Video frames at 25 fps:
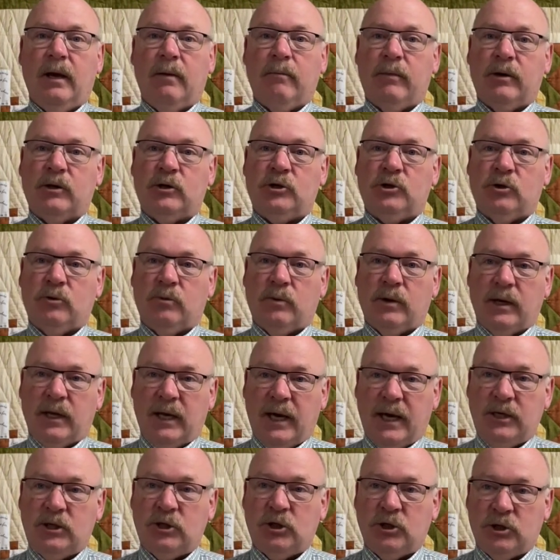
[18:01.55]
But your
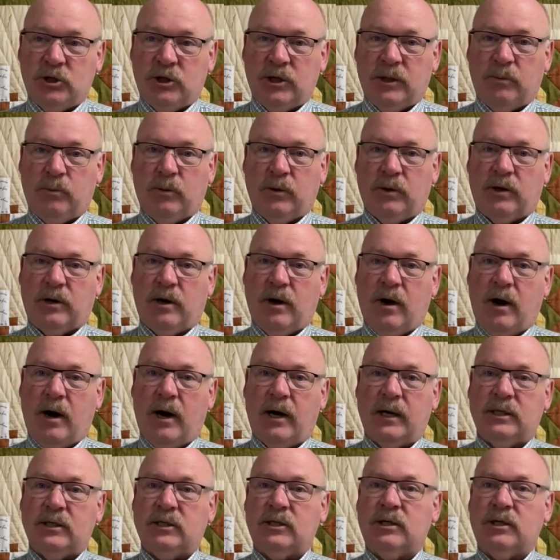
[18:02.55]
relationship with God is